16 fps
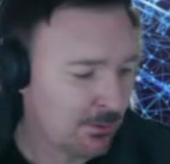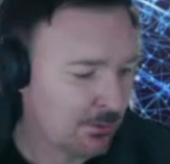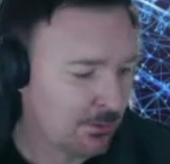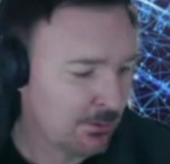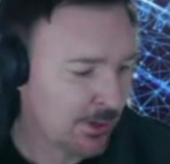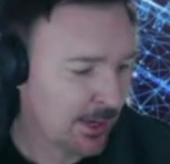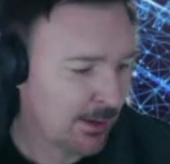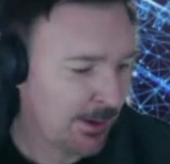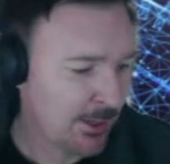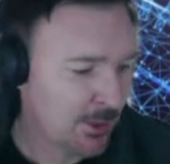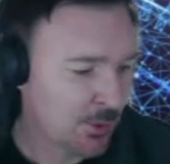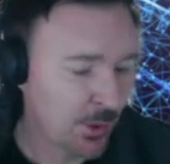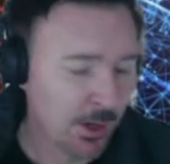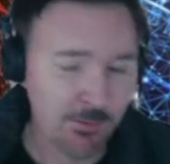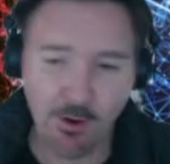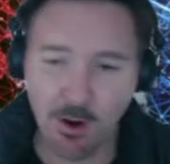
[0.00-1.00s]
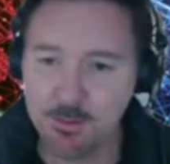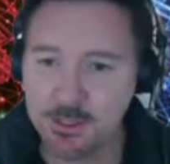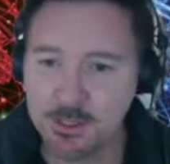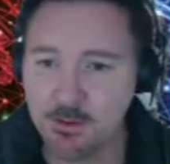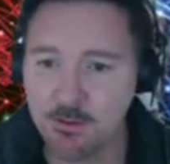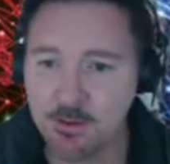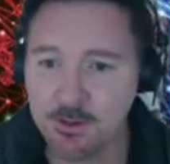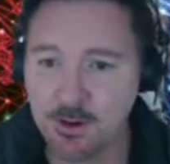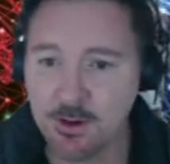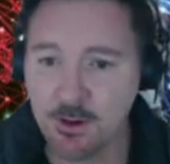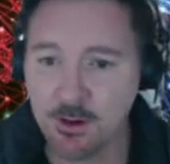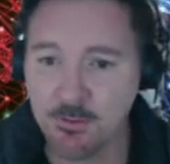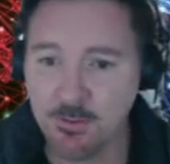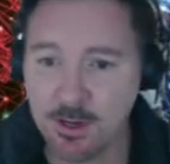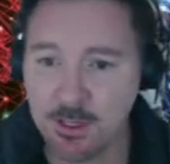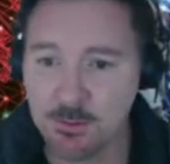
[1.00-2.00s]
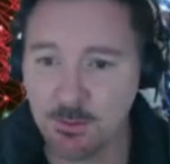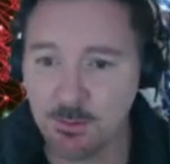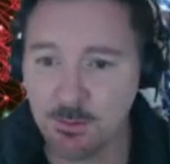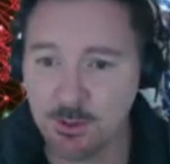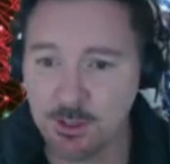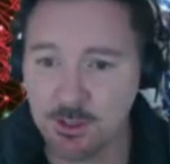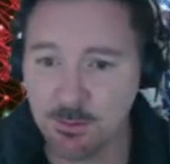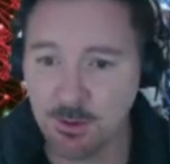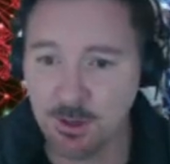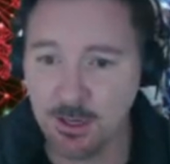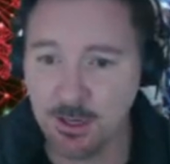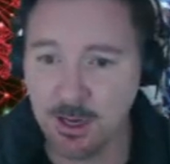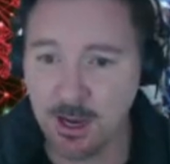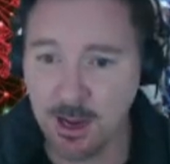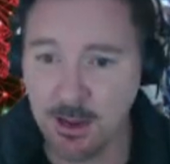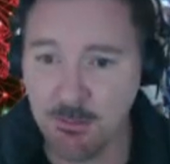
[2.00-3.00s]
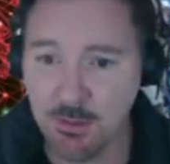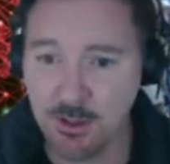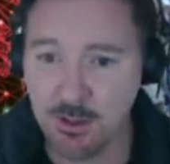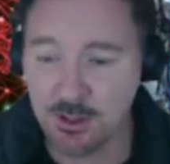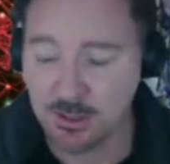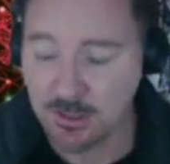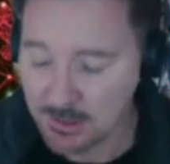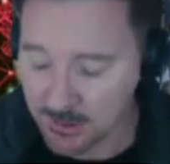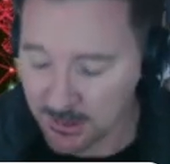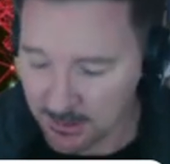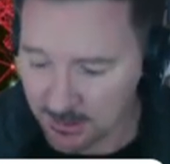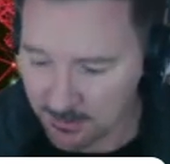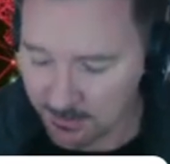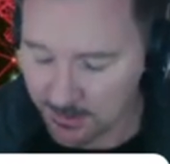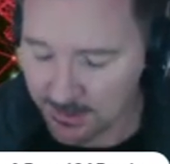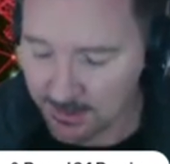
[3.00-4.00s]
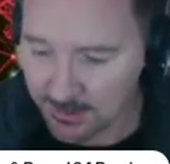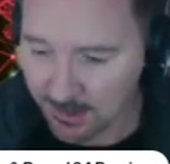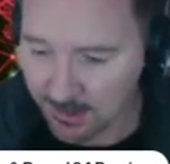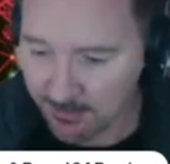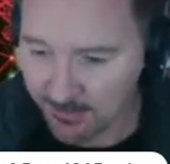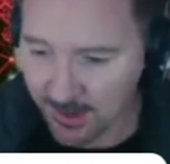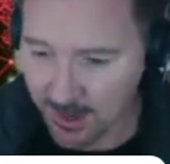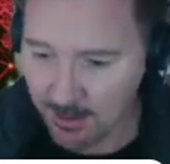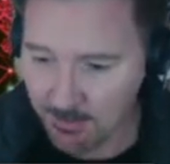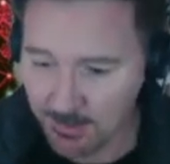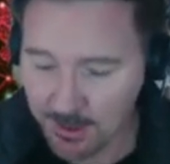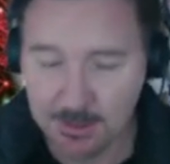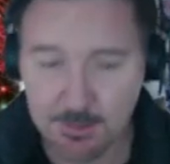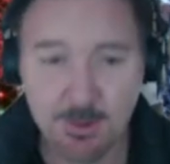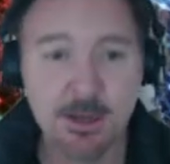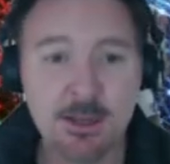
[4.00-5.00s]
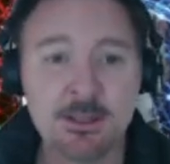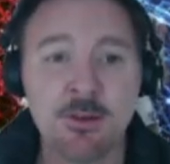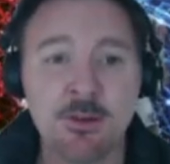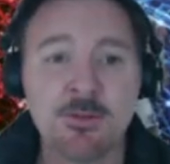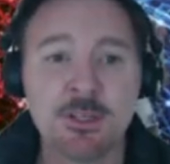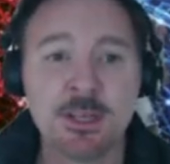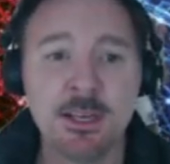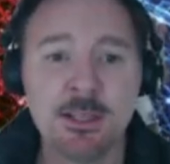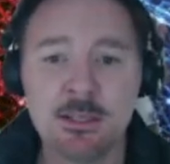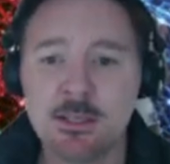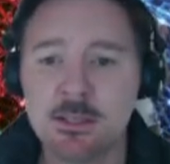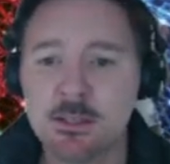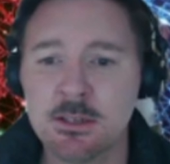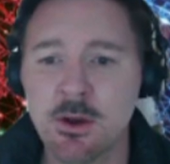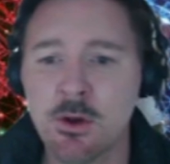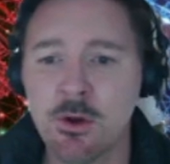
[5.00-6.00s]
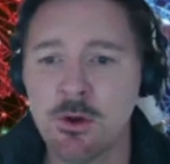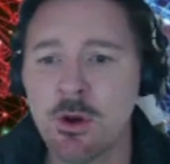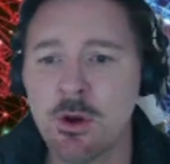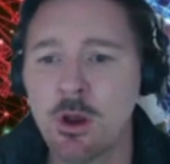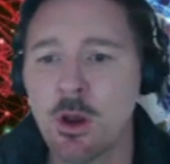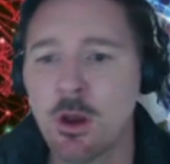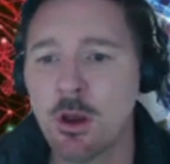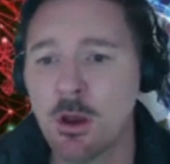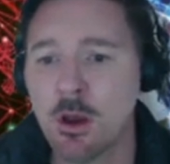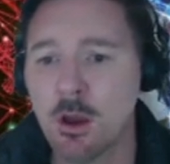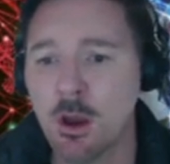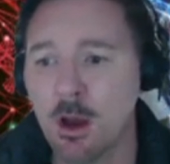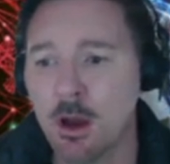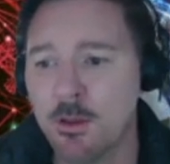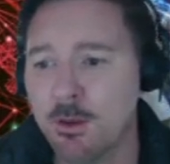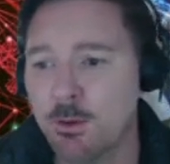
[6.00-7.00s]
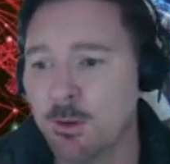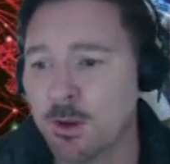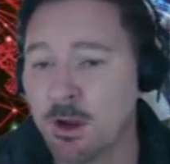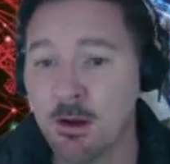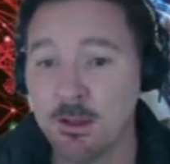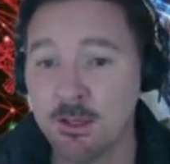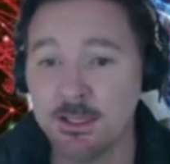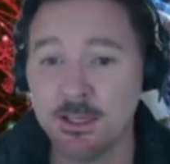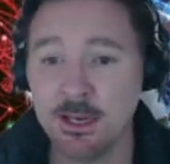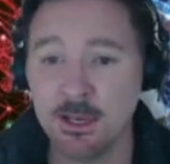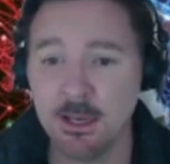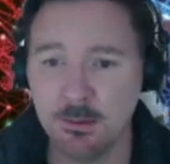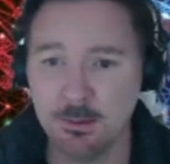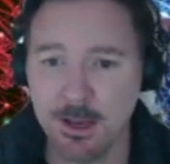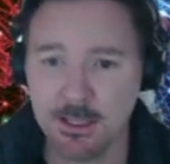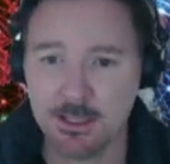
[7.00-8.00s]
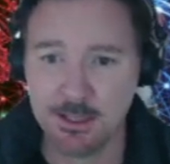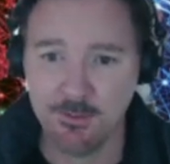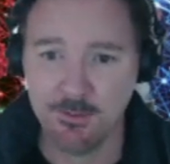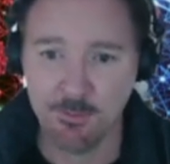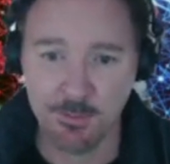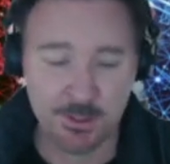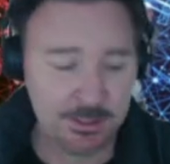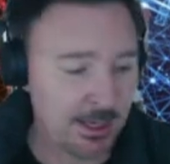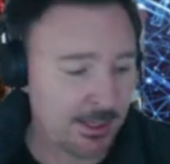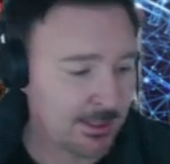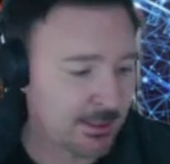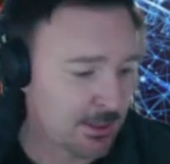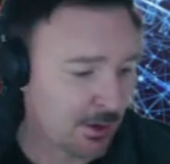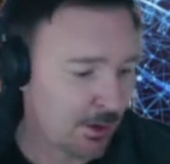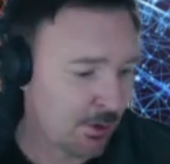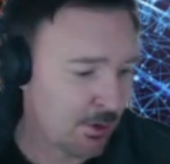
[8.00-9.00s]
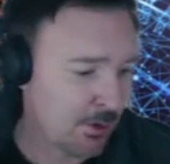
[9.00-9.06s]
get about 25% return on investment, which is pretty ambitious. It's a tough game and it's been a tough season. So I think we're currently sitting at about 7%. So